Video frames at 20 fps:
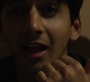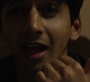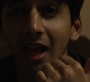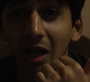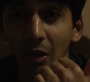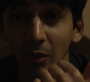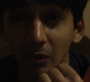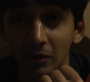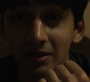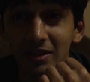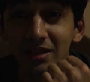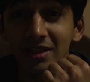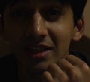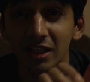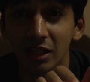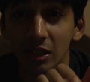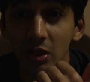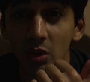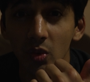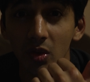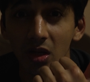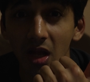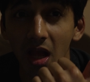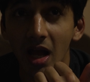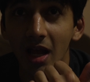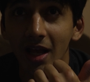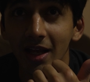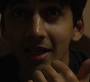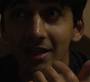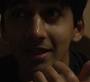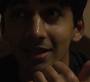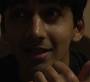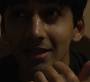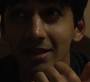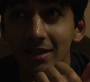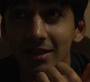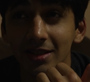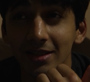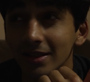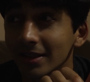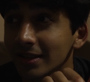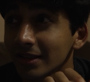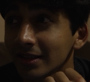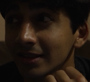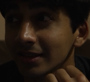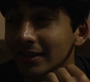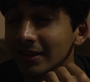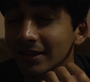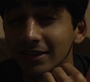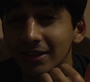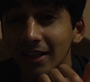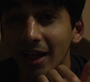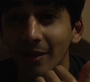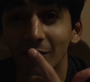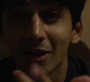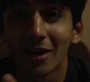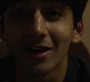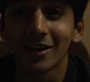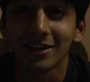I will see you guys I'm not